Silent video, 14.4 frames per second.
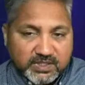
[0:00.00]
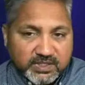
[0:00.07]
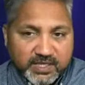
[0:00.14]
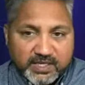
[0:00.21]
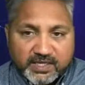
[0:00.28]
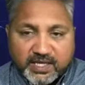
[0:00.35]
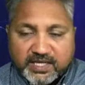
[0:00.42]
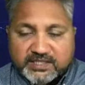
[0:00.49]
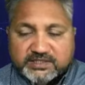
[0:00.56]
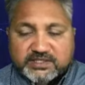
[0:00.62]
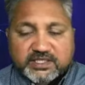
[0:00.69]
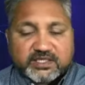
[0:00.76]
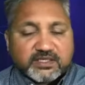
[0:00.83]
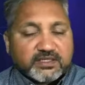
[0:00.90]
And
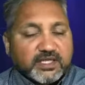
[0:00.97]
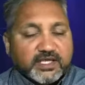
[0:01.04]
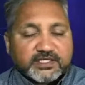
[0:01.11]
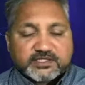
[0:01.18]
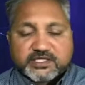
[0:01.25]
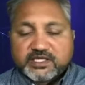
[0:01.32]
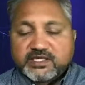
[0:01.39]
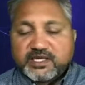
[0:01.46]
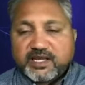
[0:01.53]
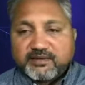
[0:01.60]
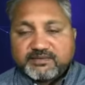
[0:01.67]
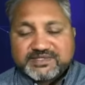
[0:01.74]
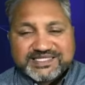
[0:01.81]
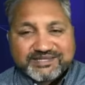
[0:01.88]
ISIL has
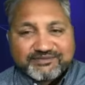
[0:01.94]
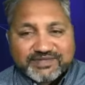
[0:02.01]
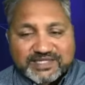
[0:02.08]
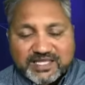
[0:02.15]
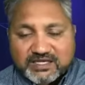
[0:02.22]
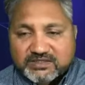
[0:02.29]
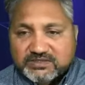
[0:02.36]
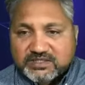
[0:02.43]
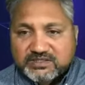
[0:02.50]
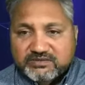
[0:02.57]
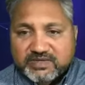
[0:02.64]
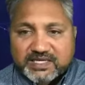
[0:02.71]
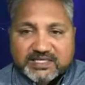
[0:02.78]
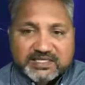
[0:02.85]
kidnapped 7,000
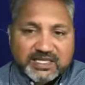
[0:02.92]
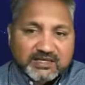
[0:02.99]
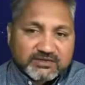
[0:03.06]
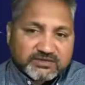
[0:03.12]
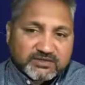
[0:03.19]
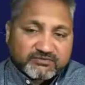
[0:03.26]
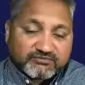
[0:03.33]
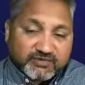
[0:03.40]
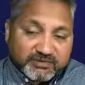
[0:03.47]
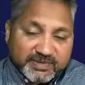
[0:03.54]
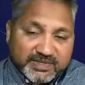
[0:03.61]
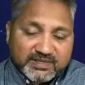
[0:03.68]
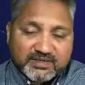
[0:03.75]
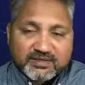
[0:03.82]
to 8,000
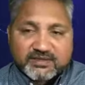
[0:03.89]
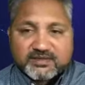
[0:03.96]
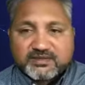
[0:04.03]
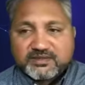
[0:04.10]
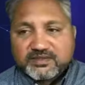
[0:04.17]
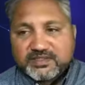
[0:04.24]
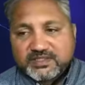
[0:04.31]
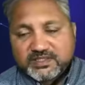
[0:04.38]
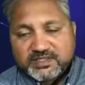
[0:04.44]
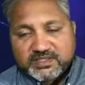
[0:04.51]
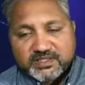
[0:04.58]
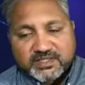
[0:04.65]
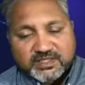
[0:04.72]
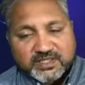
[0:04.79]
women
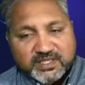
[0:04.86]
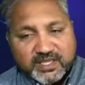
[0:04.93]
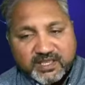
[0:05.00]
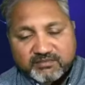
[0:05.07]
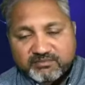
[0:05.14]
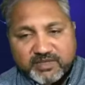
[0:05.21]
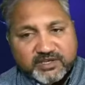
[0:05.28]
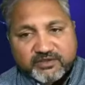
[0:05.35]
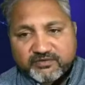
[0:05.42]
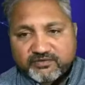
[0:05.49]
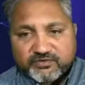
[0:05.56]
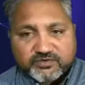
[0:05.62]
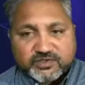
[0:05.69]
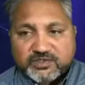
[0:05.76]
and many of
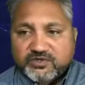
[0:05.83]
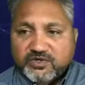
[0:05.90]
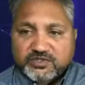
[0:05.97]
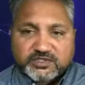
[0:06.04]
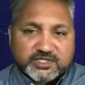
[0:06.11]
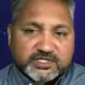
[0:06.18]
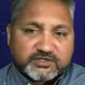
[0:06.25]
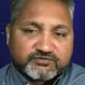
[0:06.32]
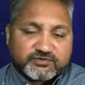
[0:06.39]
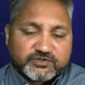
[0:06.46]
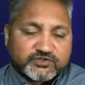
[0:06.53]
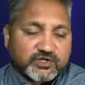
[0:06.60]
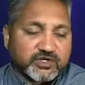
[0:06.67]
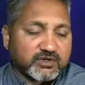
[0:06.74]
those atrocities
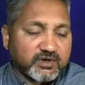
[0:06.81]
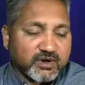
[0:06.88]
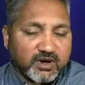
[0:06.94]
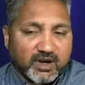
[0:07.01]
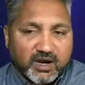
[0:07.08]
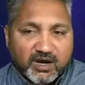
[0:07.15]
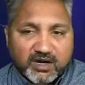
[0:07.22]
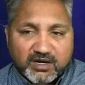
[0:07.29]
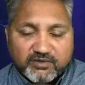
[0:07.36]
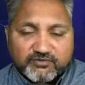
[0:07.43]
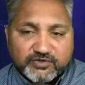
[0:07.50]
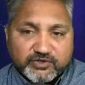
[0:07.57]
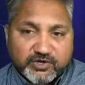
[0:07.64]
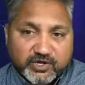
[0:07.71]
which are hard,
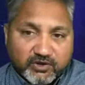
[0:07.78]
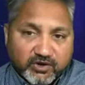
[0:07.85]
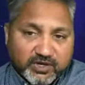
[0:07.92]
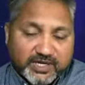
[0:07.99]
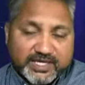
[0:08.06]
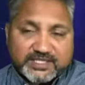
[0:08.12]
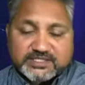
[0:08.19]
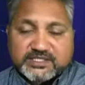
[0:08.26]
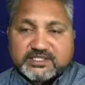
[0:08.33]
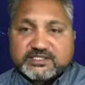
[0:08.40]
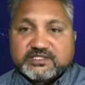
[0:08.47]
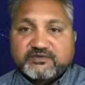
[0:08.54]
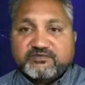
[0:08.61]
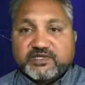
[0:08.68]
we recorded
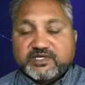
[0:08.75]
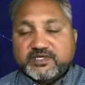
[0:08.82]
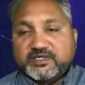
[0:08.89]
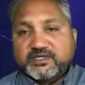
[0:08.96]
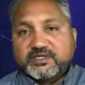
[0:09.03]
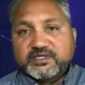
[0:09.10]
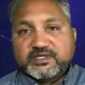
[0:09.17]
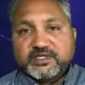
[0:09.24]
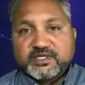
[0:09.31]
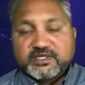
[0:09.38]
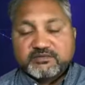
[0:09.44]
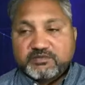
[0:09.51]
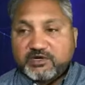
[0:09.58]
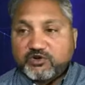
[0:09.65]
extensively,
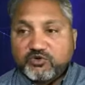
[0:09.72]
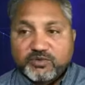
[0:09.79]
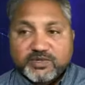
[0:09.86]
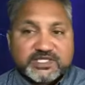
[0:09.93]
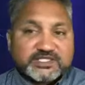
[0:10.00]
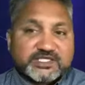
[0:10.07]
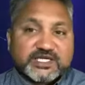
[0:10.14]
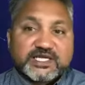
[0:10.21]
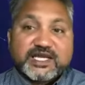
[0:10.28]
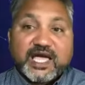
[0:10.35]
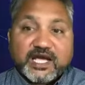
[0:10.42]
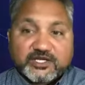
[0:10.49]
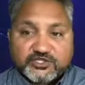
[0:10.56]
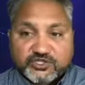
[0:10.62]
but nobody has taken
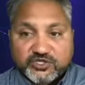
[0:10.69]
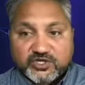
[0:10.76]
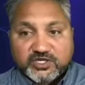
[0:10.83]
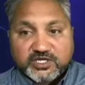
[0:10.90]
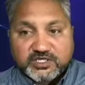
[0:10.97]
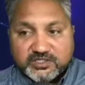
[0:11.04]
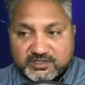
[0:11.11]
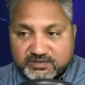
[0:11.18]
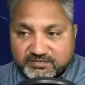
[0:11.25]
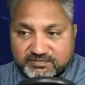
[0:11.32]
action on it